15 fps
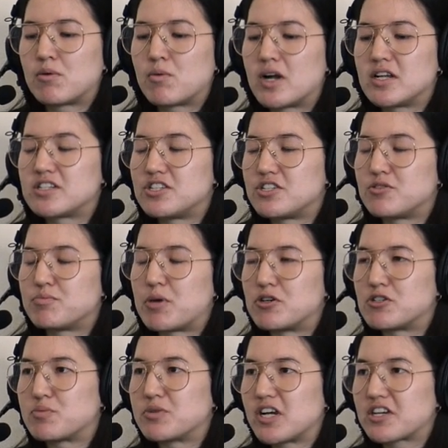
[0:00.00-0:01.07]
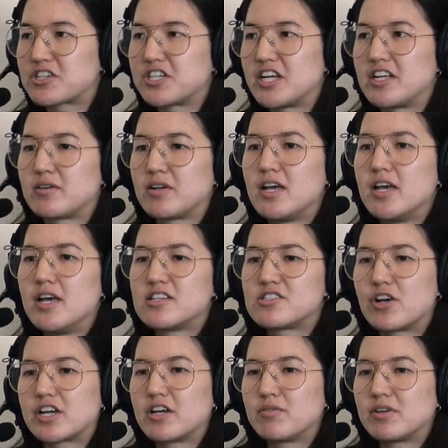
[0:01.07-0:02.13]
I wanted to do post production. Mm.
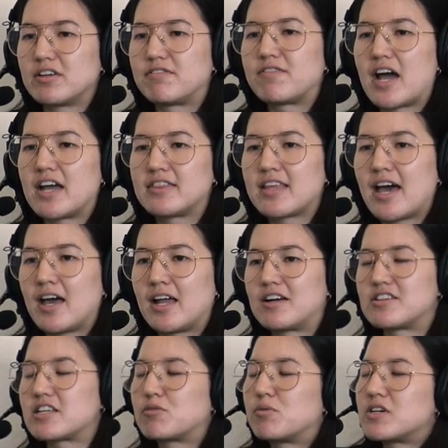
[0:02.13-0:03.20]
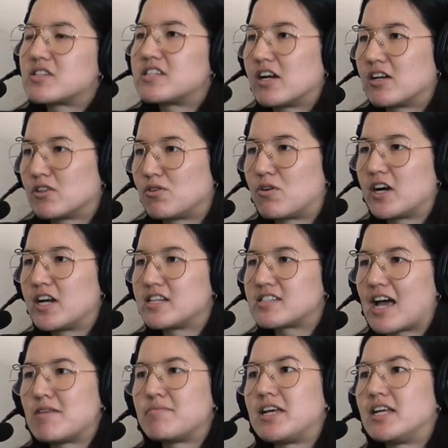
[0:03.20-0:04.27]
So I couldn't really find that. And I was like, well, Sarah
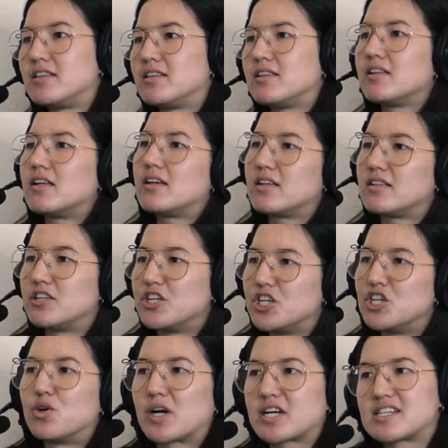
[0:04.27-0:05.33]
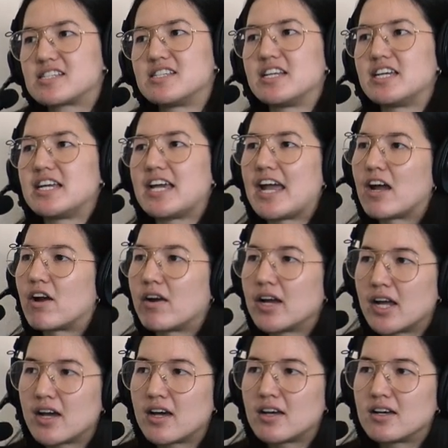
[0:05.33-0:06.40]
Lawrence, I'm in New York City
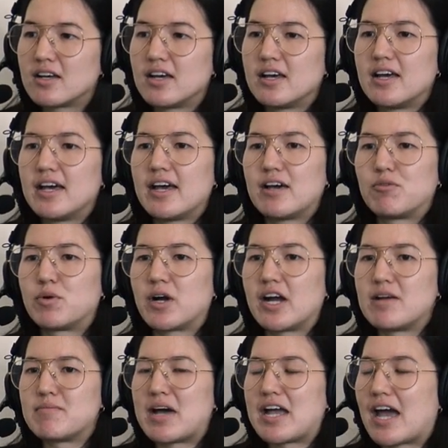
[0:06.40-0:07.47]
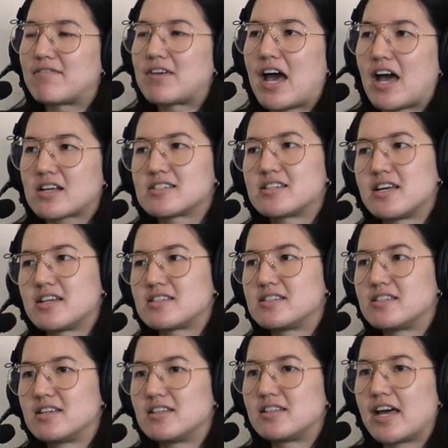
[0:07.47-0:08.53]
area where I might have access
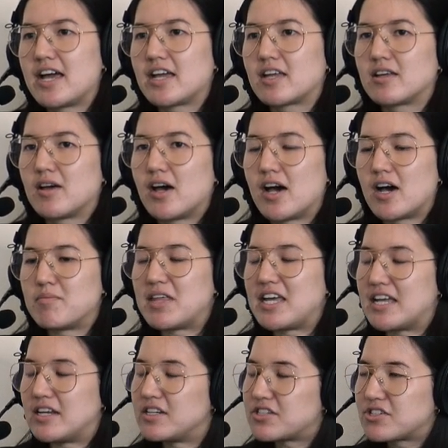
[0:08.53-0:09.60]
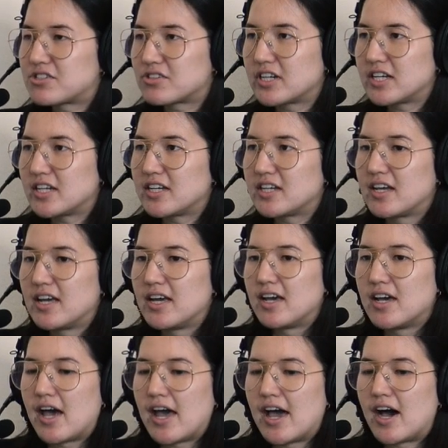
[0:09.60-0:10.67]
to like um, the industry
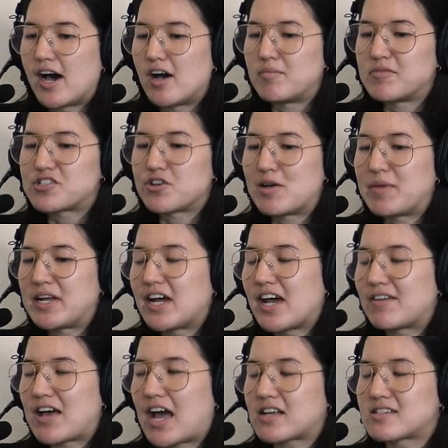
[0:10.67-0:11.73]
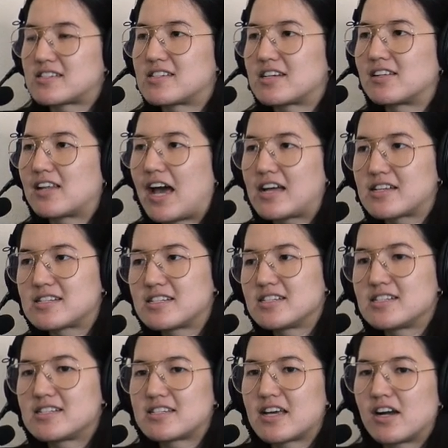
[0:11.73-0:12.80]
um, so I may not have access to
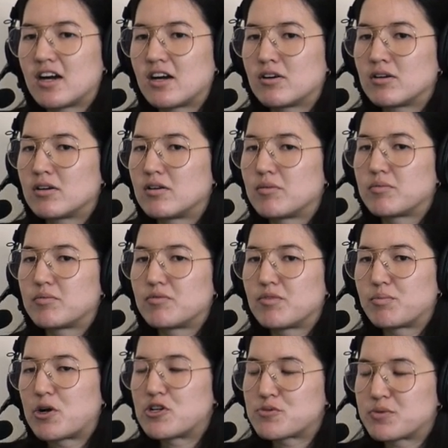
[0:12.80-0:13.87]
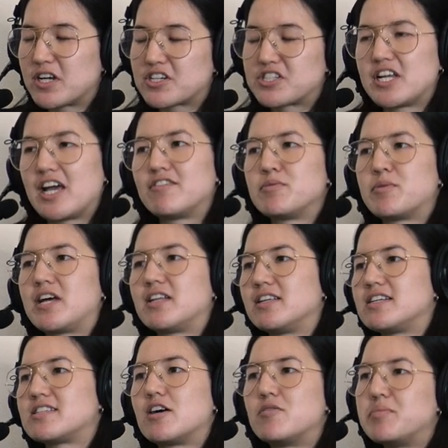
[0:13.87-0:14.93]
classes that are post production heavy, but at
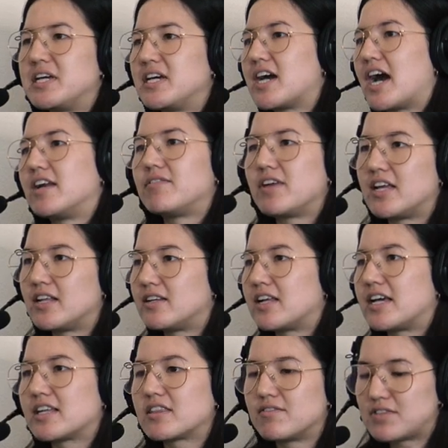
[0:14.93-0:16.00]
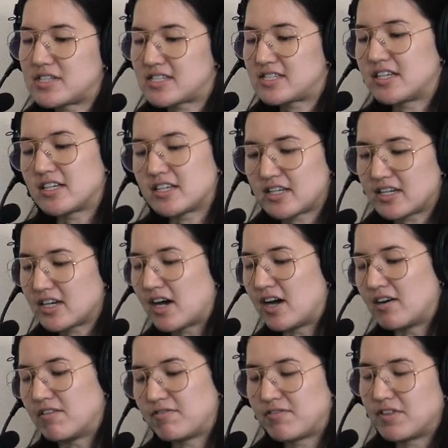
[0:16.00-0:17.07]
least I'll be kind of in like the vicinity
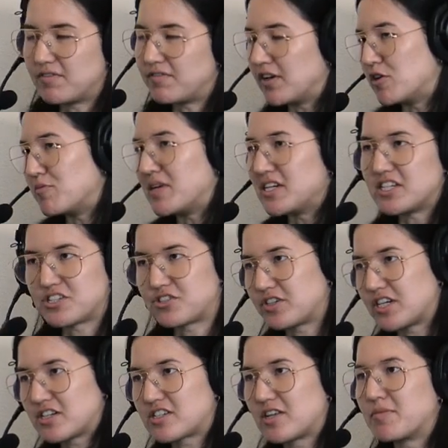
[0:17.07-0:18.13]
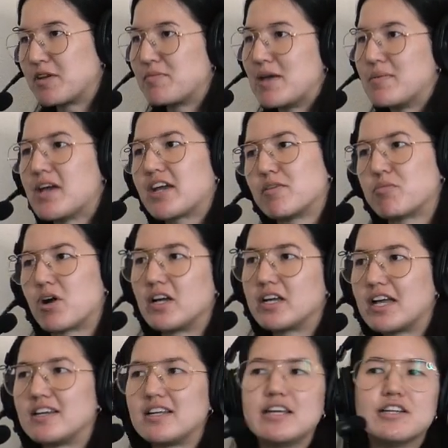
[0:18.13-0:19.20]
of the film industry or something. Right. Maybe I can probably
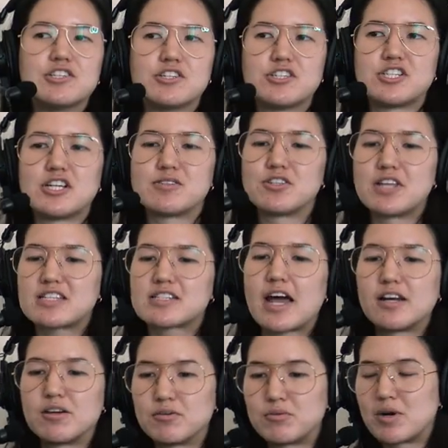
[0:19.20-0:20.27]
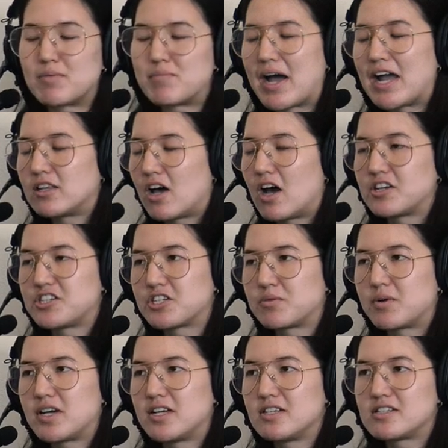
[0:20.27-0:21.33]
get an internship. So that's kind of what my logic
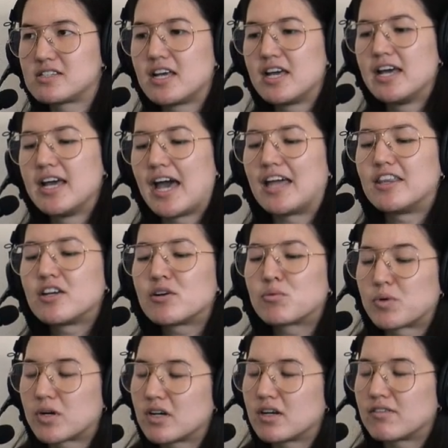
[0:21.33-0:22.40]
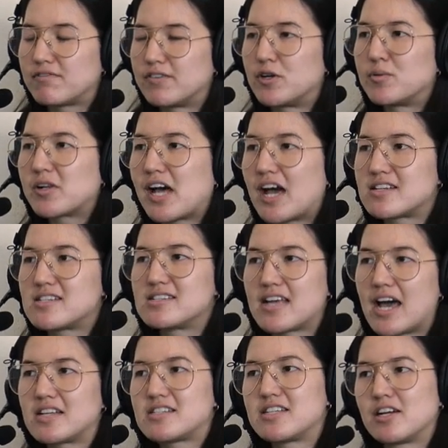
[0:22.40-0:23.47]
was. And there were film classes
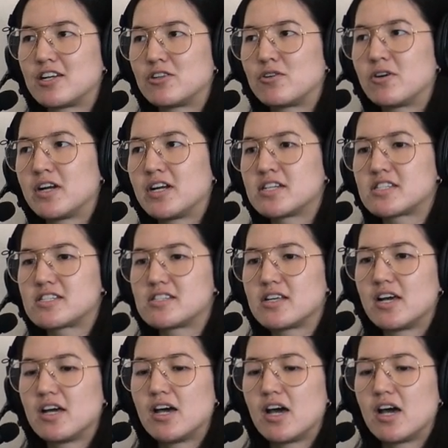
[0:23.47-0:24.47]
at Sarah Lawrence.